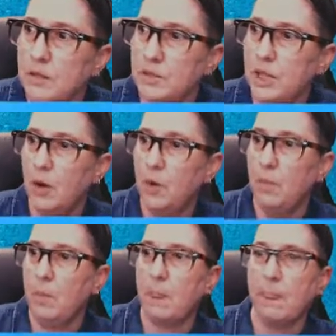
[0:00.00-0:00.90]

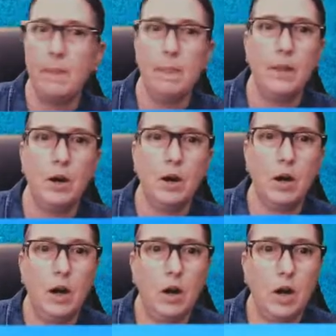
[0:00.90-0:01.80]
So
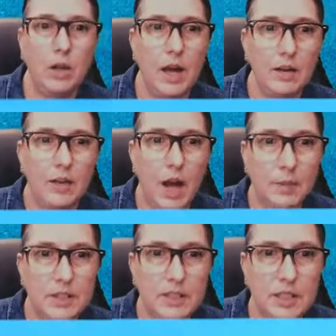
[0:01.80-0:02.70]
there are a lot of
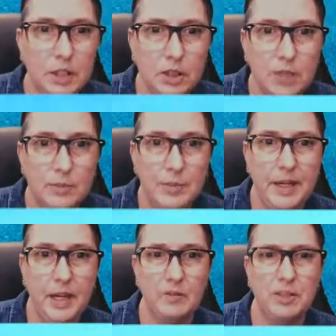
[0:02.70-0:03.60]
options here in terms of
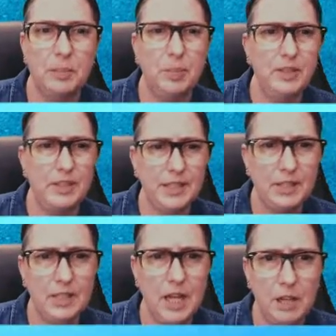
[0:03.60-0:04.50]
being able to
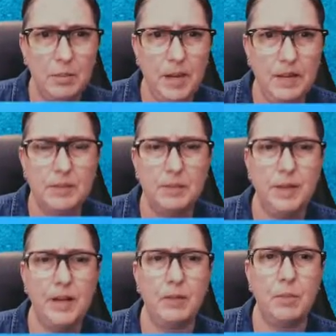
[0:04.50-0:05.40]
position elements and
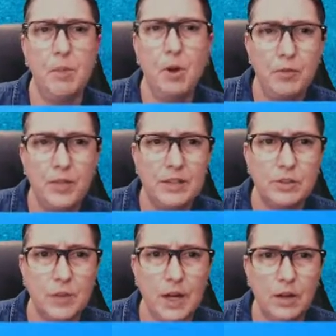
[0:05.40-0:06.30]
being able to move
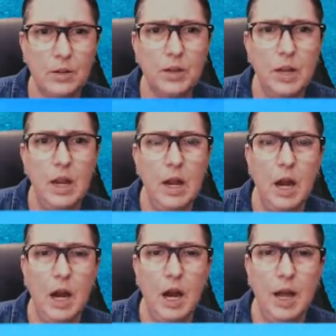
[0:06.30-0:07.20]
things around
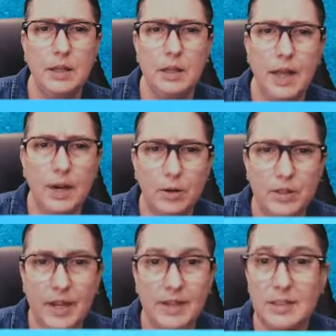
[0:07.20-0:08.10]
and layer
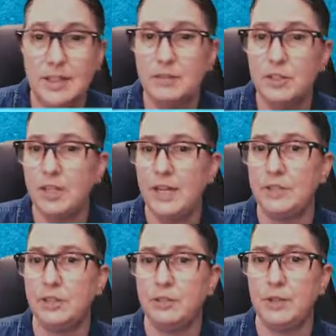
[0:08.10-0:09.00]
things and even
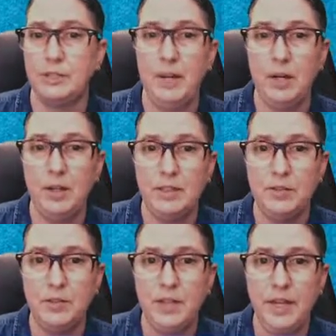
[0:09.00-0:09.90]
change the
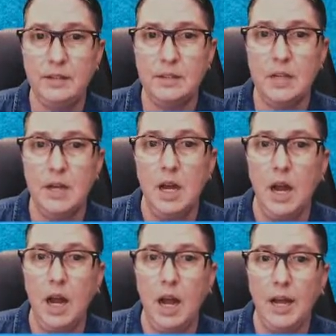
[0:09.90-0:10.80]
transparency of things
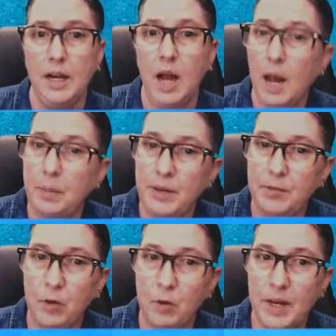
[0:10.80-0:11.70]
and copy
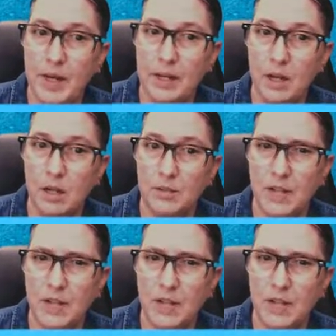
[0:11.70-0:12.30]
formatting and all of